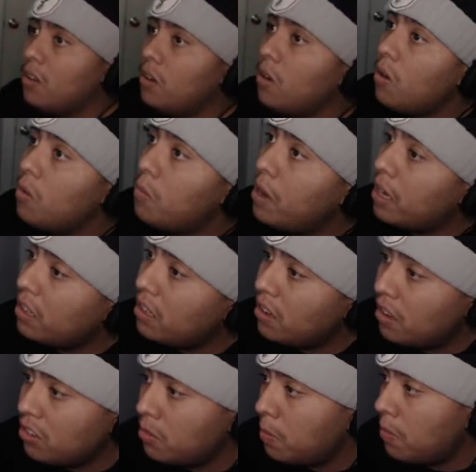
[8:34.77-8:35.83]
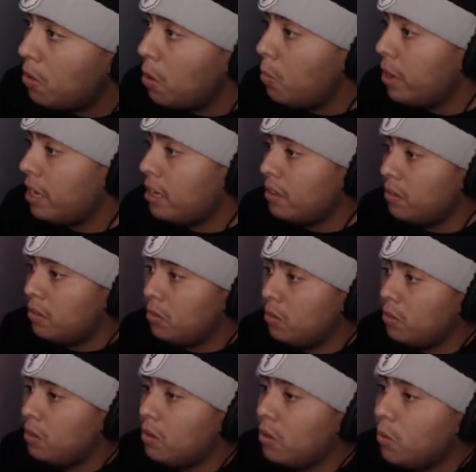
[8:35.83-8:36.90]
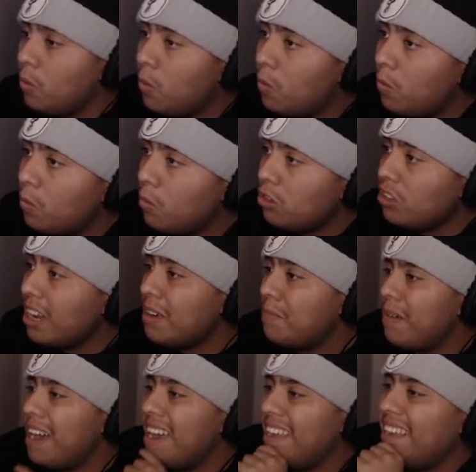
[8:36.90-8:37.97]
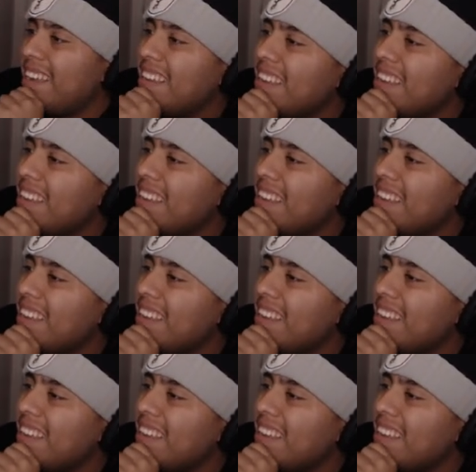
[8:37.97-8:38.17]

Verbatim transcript: Oh my gosh, bro. Oh wait. What should I buy?